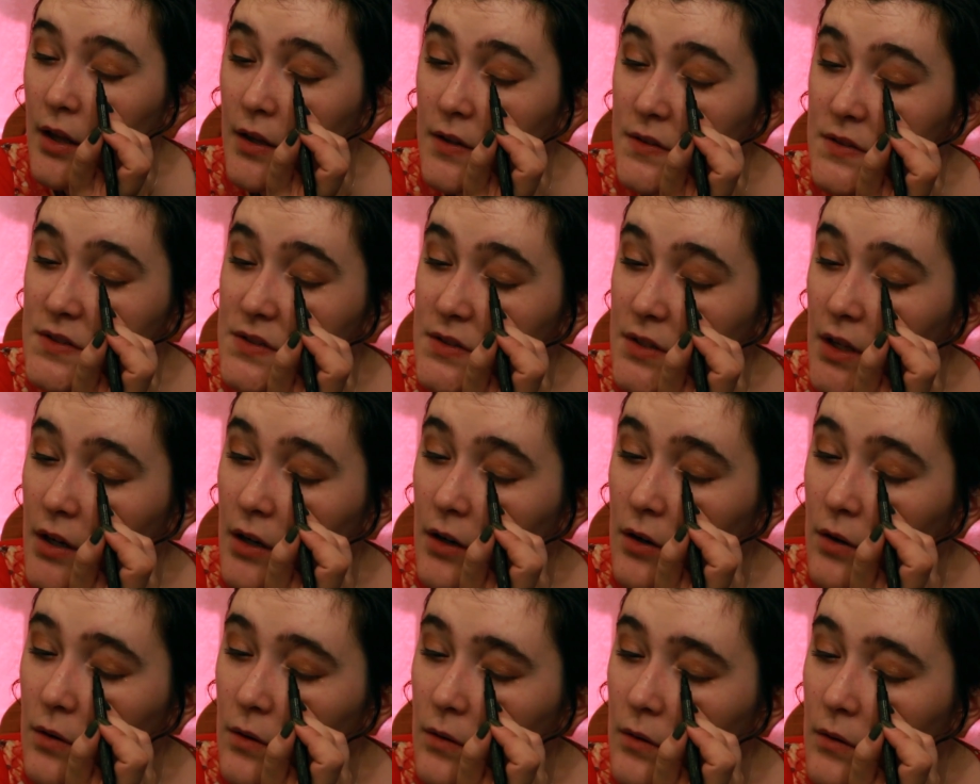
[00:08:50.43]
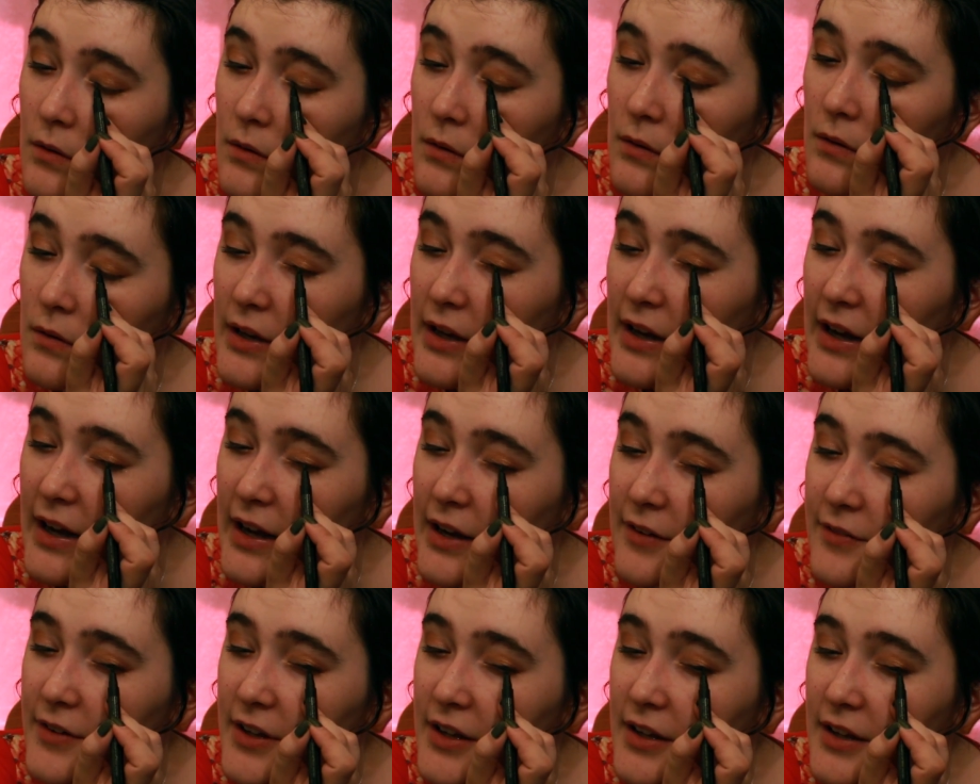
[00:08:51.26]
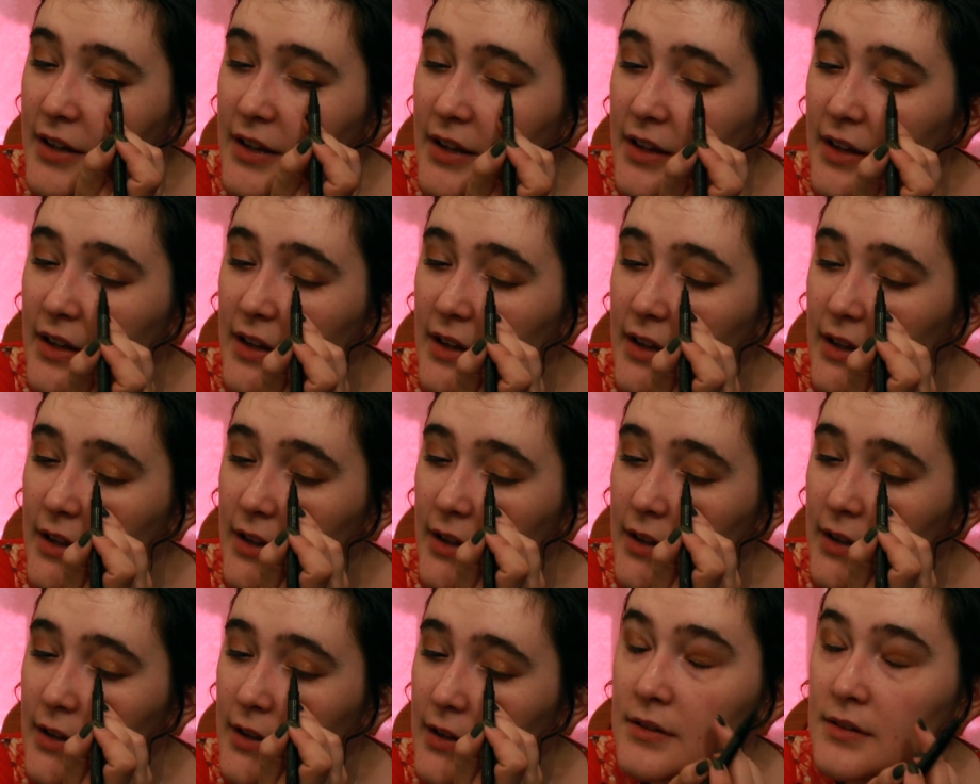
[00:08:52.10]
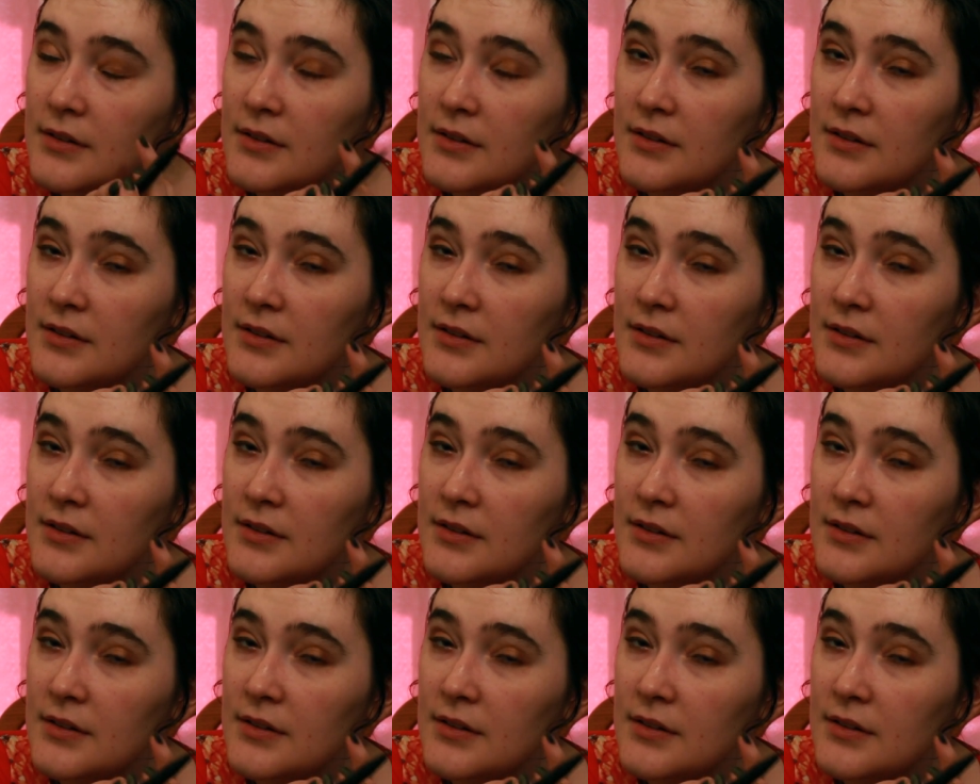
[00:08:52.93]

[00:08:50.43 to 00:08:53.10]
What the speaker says: And so having a